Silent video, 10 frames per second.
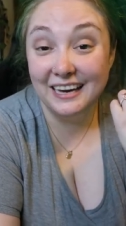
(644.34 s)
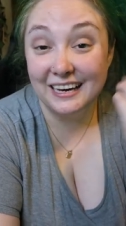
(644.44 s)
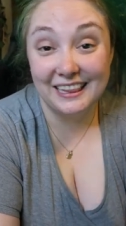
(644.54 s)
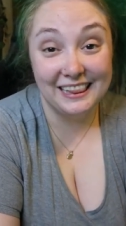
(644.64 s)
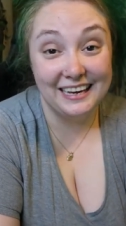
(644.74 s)

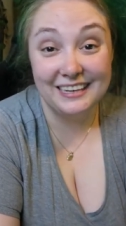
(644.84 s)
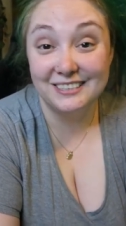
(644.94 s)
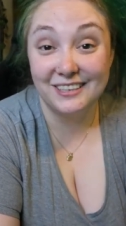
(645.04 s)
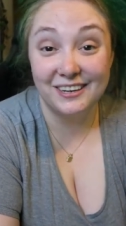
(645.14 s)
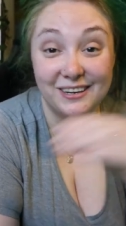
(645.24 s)
like,
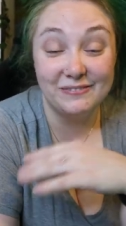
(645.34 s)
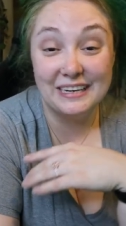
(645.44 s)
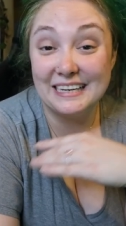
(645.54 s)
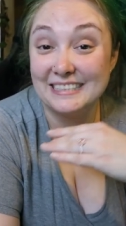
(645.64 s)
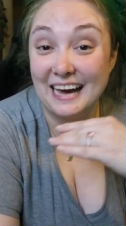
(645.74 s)
legs hurt
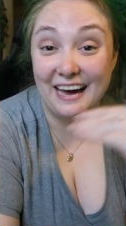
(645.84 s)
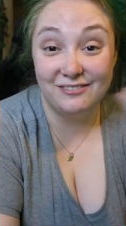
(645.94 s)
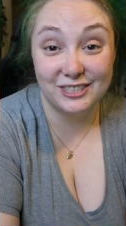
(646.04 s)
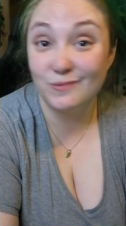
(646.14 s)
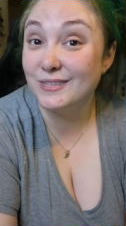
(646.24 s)
because I
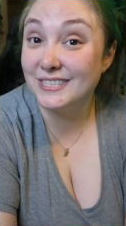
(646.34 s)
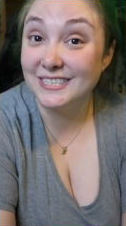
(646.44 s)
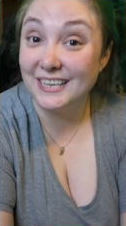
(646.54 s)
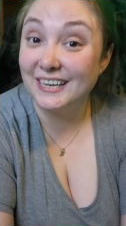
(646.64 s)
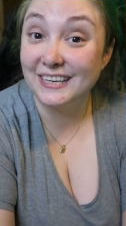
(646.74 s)
have just been
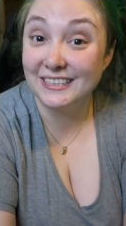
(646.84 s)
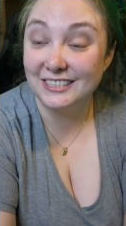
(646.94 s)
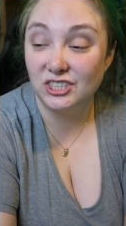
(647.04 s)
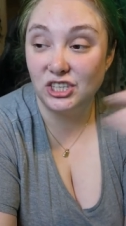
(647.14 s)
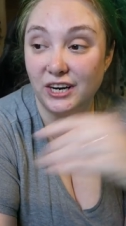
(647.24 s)
sitting in
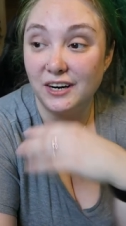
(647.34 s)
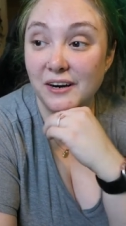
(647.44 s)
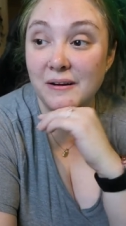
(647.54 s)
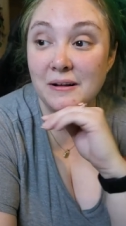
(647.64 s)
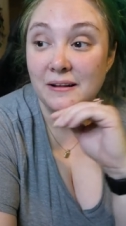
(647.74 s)
this
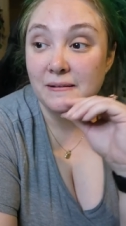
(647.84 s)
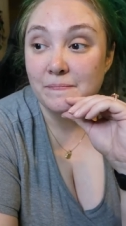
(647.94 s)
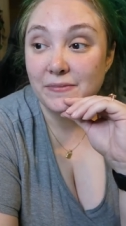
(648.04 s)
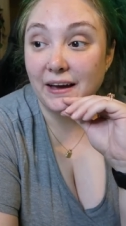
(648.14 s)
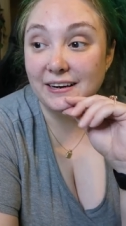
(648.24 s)
chair.
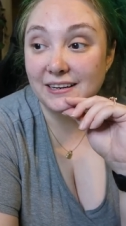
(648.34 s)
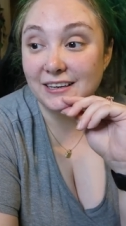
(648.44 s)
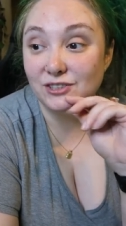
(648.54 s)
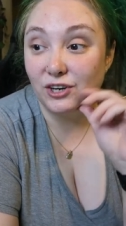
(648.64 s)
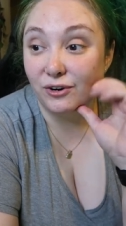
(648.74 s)
I need to
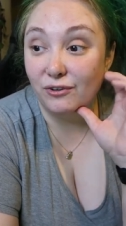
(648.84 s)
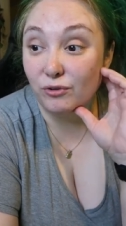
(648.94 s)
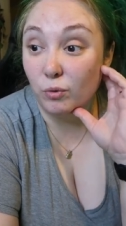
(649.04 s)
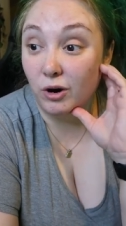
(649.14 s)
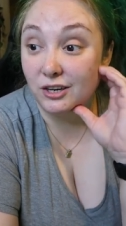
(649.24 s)
like start going
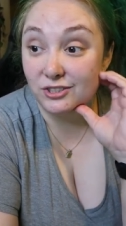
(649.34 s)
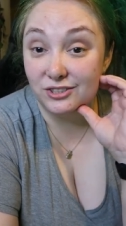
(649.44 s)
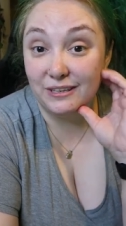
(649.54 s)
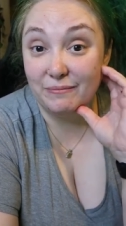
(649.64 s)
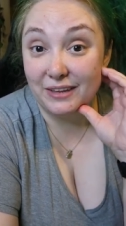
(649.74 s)
for walks
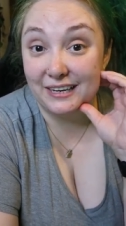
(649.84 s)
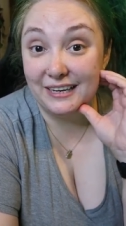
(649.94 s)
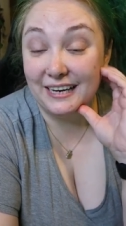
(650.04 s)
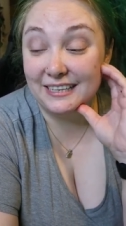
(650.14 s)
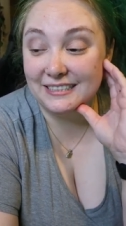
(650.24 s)
or something,
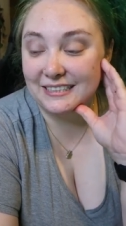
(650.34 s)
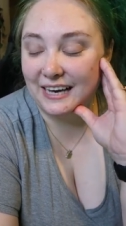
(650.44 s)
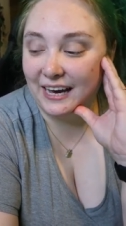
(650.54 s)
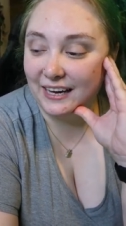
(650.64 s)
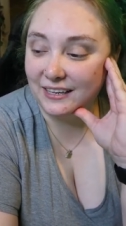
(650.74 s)
I guess.
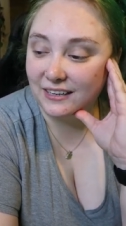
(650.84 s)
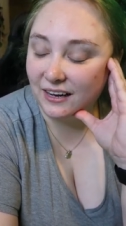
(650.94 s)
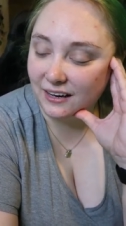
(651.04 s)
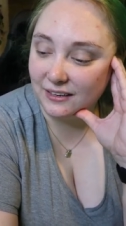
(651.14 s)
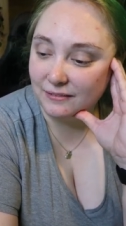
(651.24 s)
And
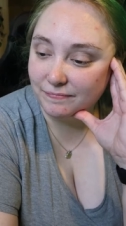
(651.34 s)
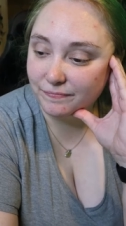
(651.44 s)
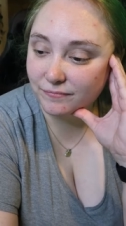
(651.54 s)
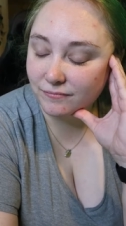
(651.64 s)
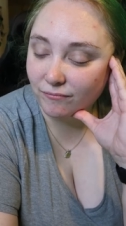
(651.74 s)

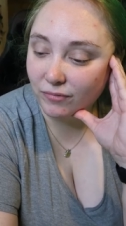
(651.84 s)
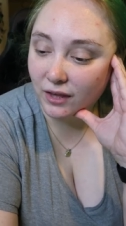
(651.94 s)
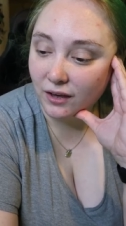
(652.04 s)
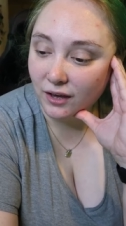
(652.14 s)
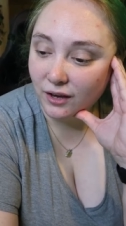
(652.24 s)
um,
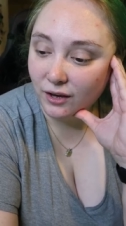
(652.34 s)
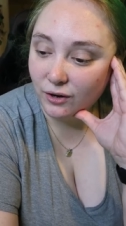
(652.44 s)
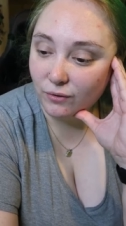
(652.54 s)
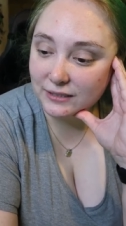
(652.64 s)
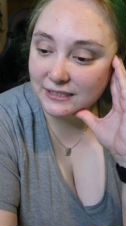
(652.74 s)

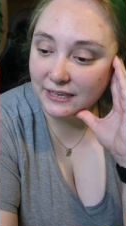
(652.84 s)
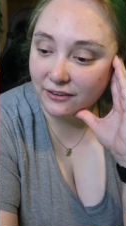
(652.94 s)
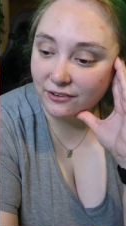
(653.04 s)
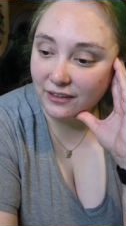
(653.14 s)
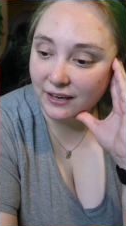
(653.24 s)
what's the
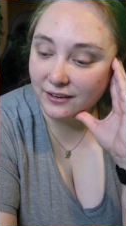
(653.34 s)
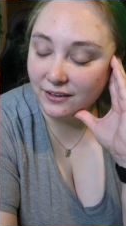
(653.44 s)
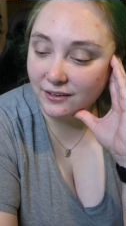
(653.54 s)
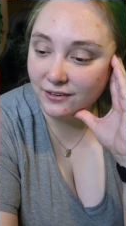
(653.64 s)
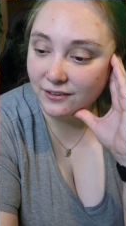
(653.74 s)
other thing?